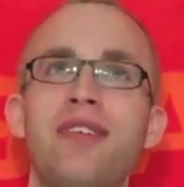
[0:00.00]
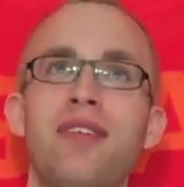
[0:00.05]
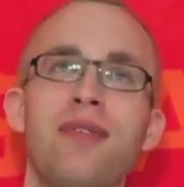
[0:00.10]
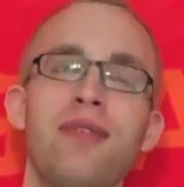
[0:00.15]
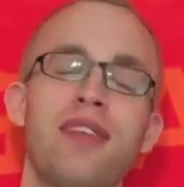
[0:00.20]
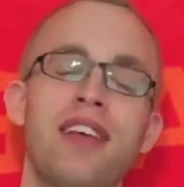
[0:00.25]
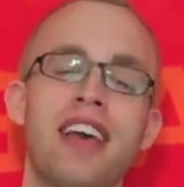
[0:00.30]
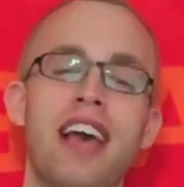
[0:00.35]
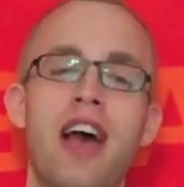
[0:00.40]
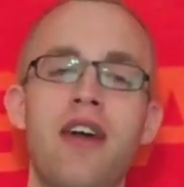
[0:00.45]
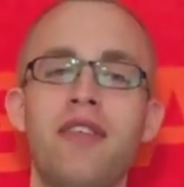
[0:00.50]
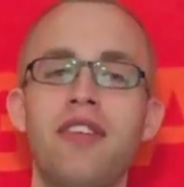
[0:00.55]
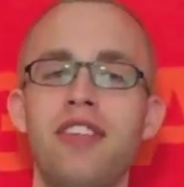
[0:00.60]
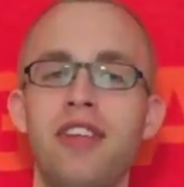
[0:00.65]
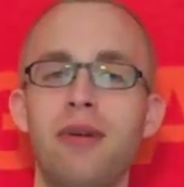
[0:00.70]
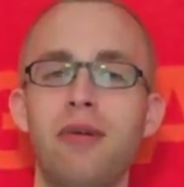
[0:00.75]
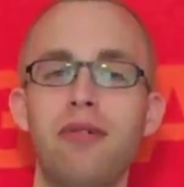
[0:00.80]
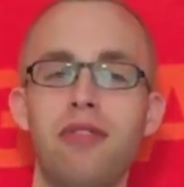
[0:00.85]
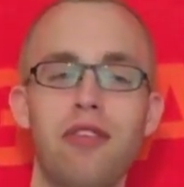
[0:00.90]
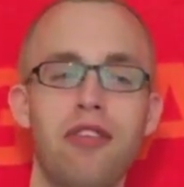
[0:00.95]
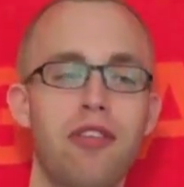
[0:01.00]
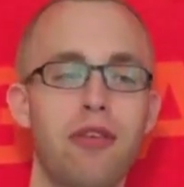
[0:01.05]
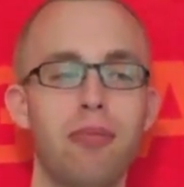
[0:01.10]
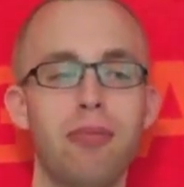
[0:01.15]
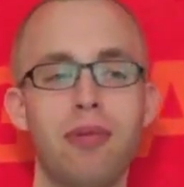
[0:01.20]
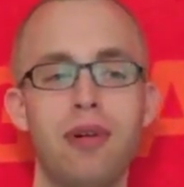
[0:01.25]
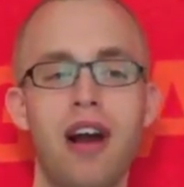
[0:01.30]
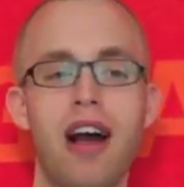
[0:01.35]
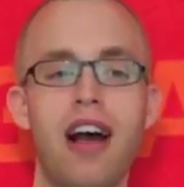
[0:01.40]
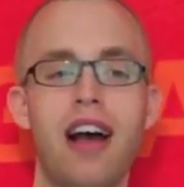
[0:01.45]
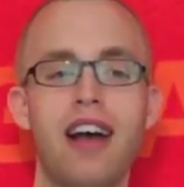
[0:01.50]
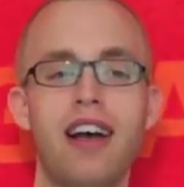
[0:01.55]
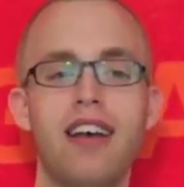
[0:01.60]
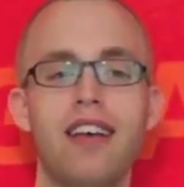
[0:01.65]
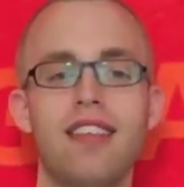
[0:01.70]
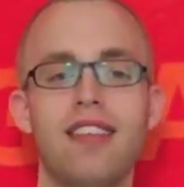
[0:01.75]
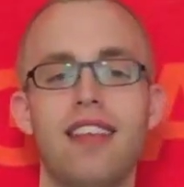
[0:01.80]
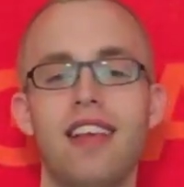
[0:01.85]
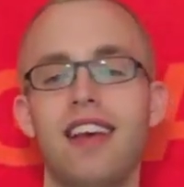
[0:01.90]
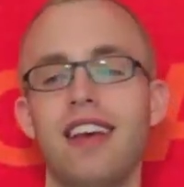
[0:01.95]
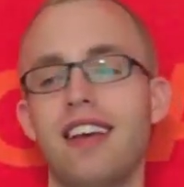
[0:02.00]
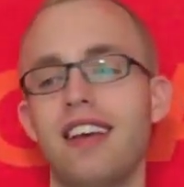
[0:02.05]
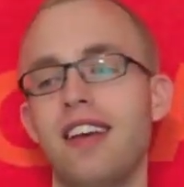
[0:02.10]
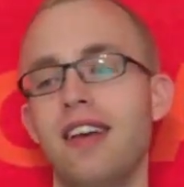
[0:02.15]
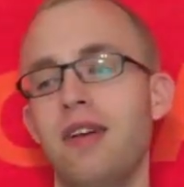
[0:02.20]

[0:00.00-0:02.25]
it was like everything was a surprise. Like,